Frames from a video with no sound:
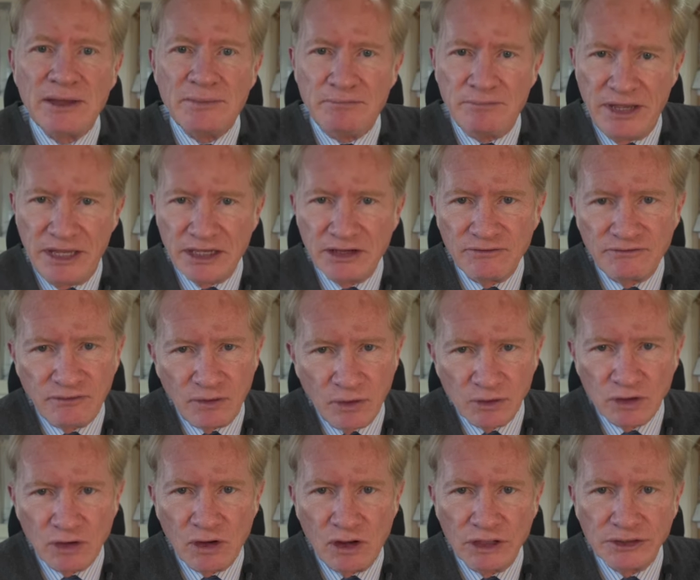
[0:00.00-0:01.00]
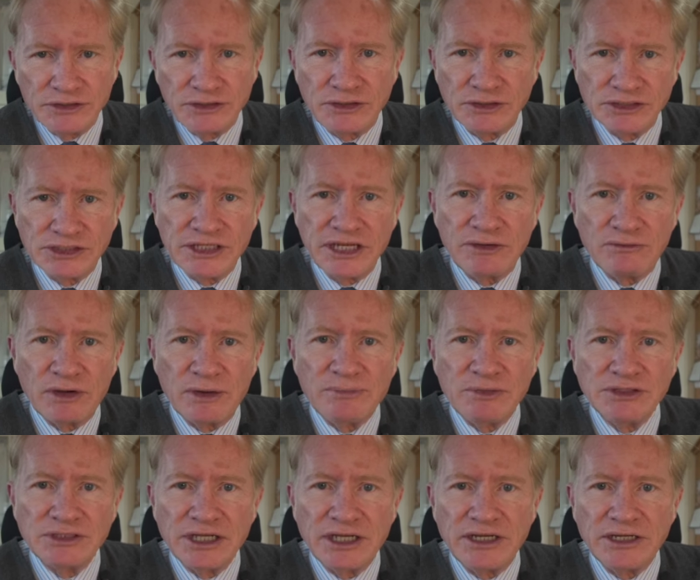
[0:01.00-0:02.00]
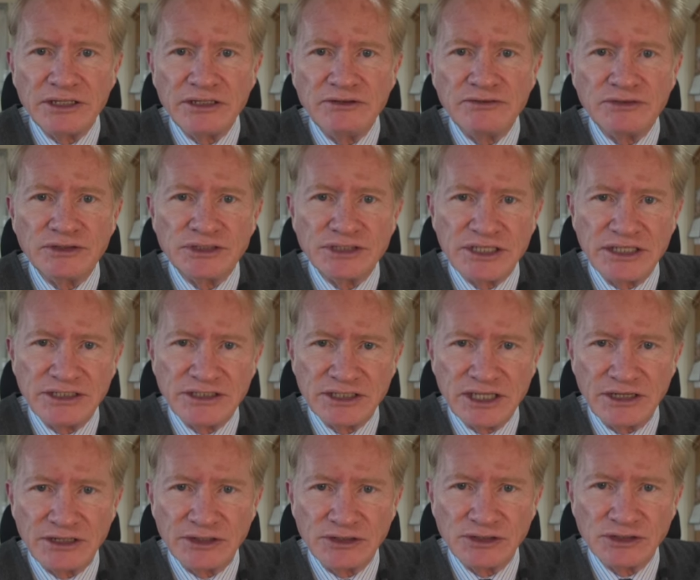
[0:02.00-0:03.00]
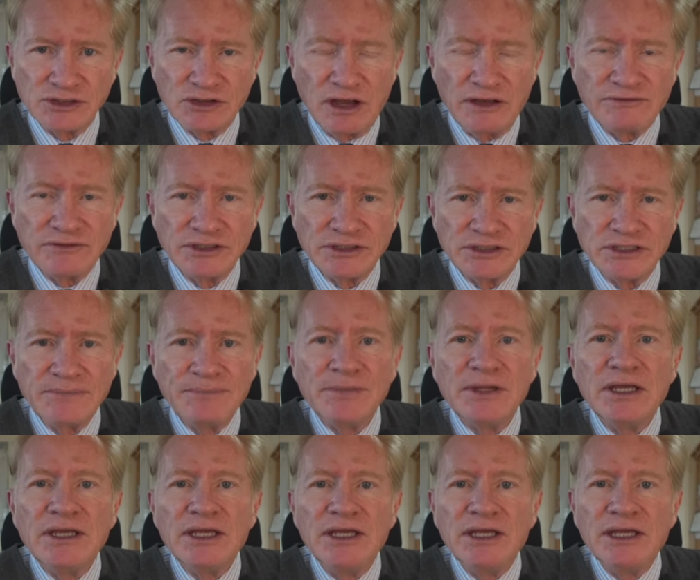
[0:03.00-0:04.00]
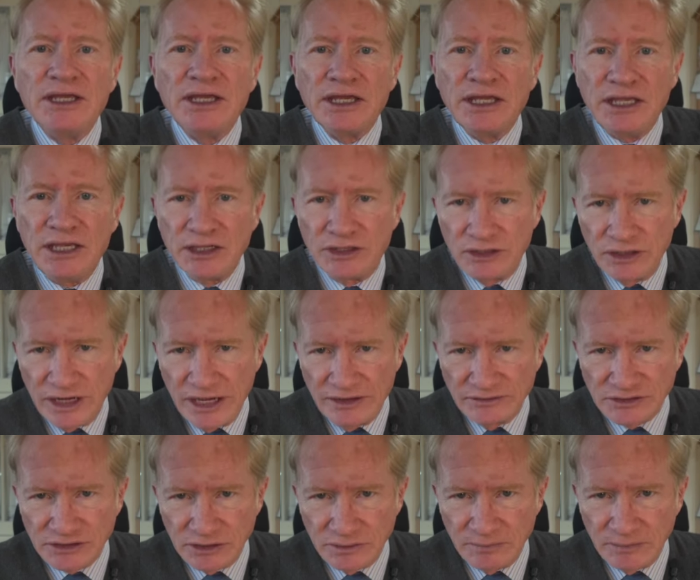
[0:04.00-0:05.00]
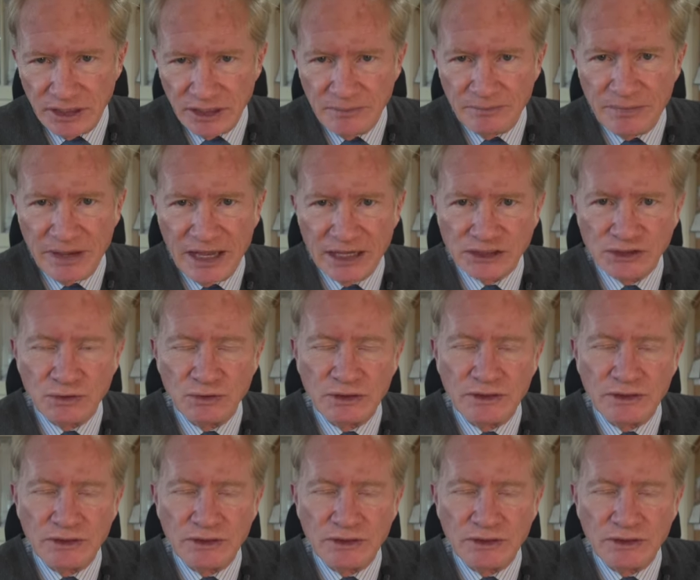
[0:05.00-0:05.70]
make a phone call to your state representative or state senator's office. It could have some impact to